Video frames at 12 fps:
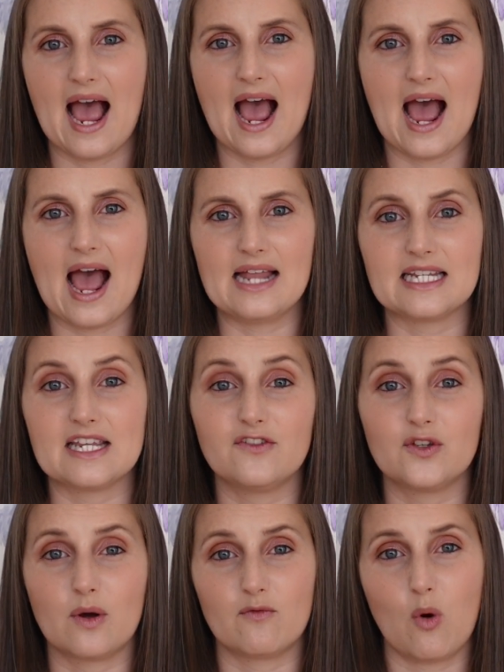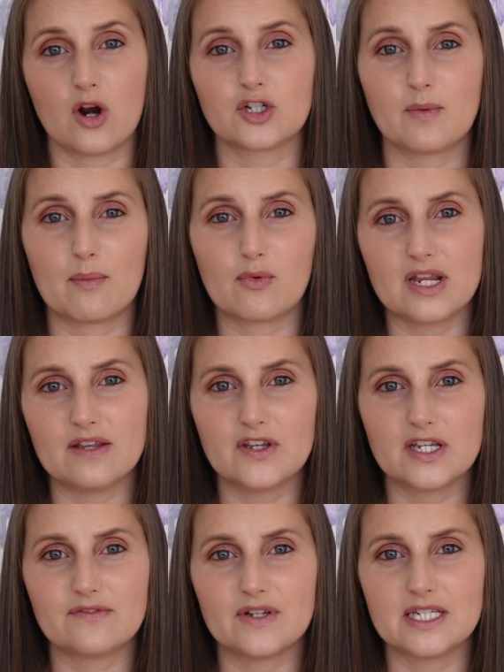And if you have watched my
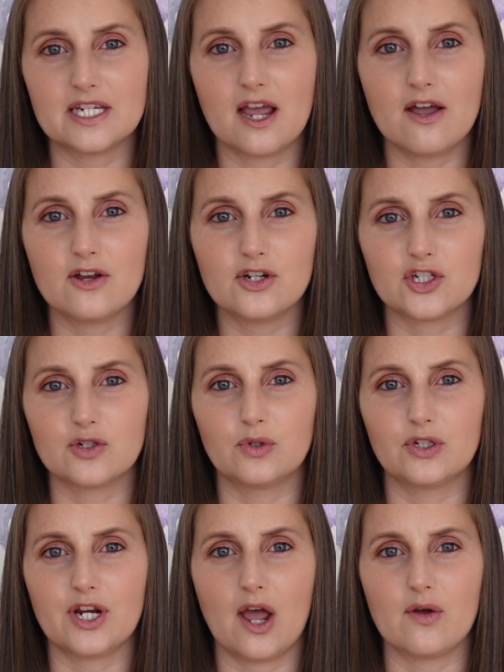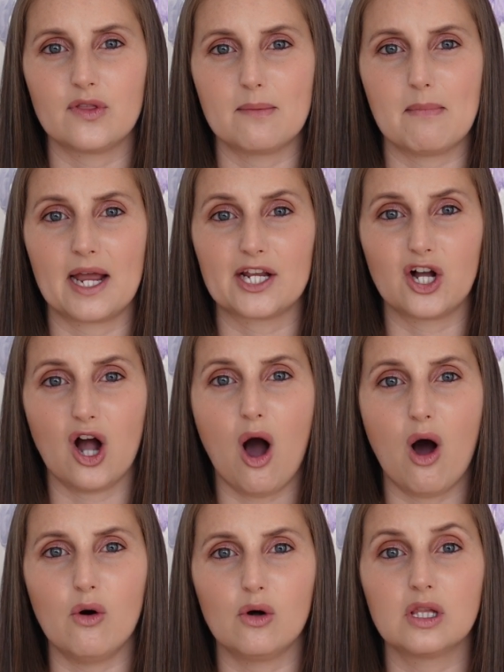previous videos, you will know that my
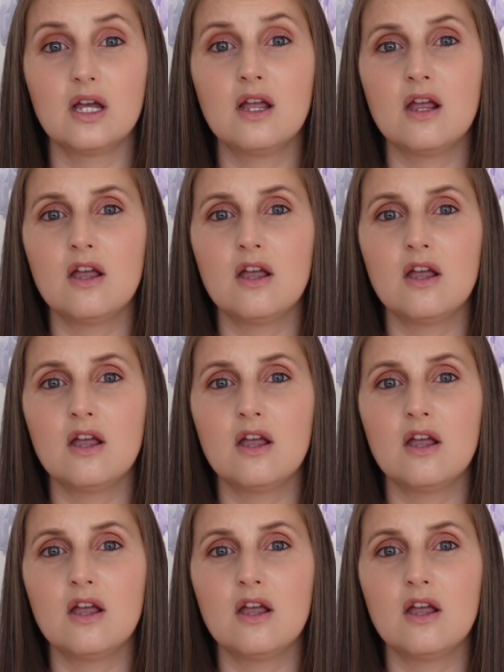goal